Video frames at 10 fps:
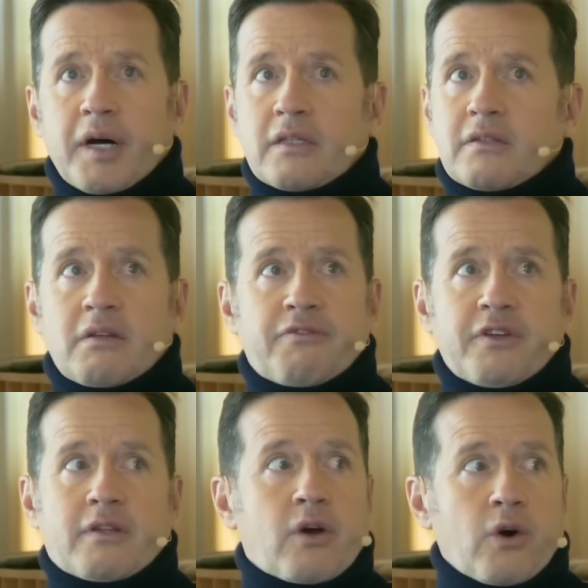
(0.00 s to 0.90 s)
but
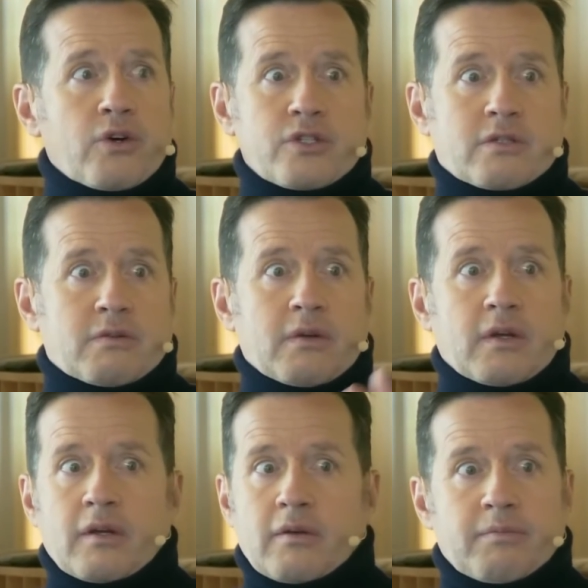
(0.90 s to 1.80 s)
if it goes
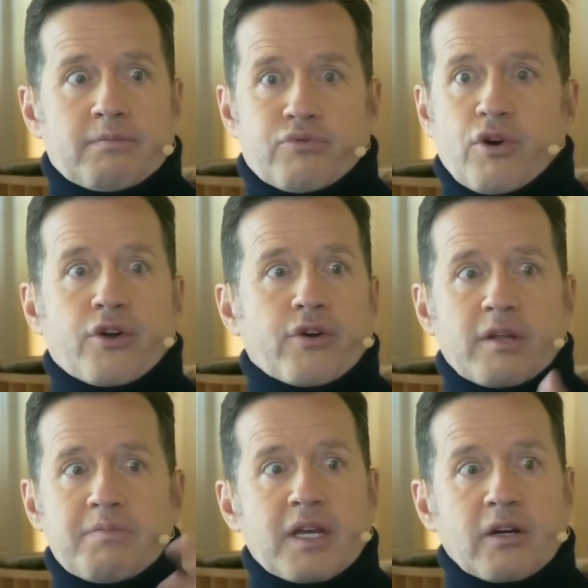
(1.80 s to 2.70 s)
broader
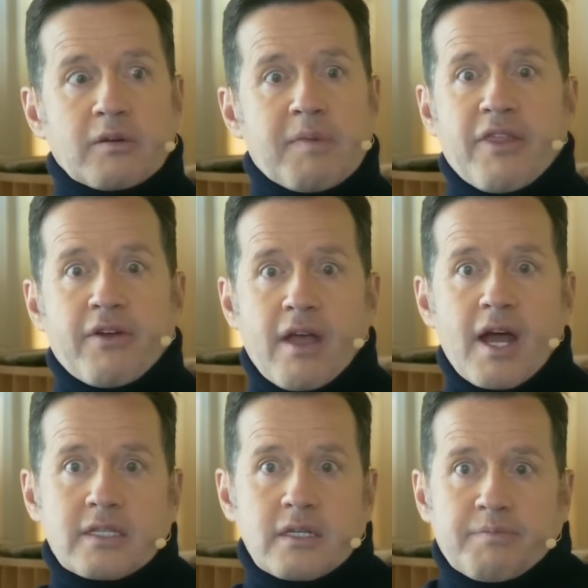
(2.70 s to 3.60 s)
and bigger by the
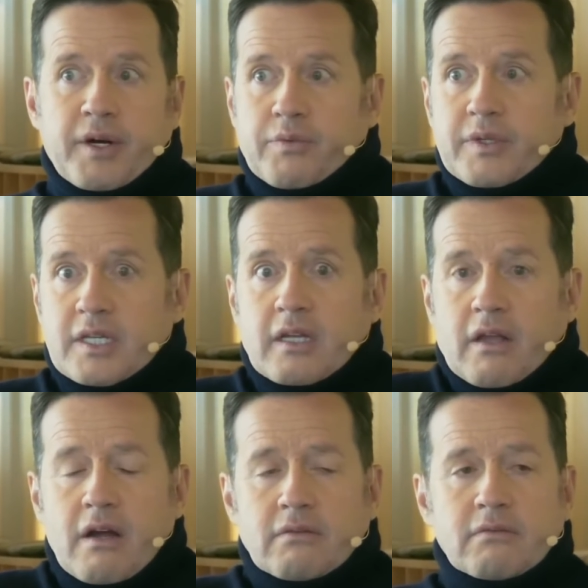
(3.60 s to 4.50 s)
day, at some point, we'll say,
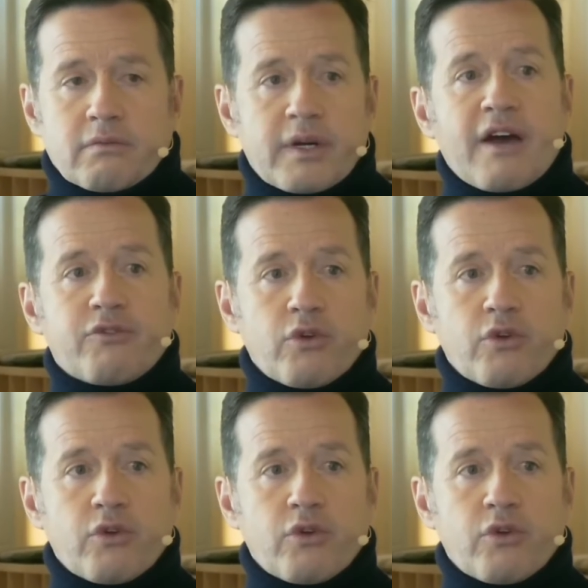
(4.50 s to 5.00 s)
done. We